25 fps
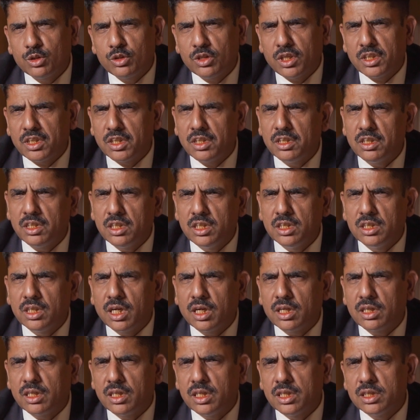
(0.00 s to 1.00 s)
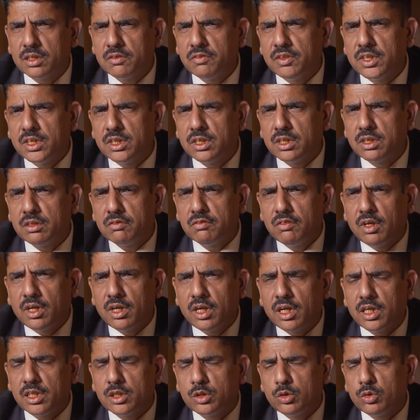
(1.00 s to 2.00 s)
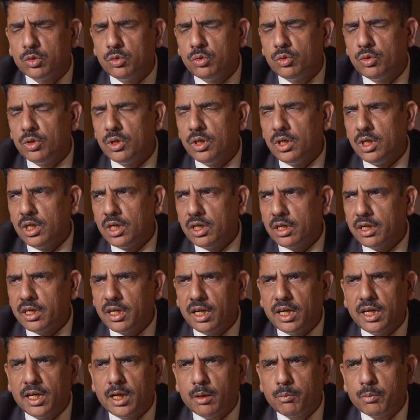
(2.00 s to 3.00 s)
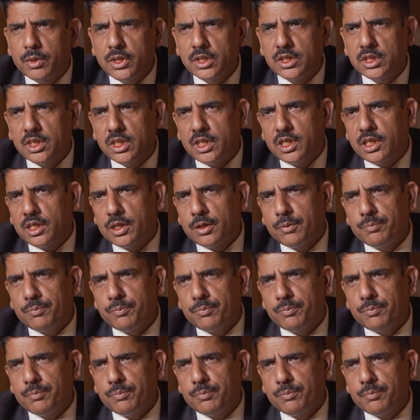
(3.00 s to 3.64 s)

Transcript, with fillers: So I think these are things which one has to really appreciate.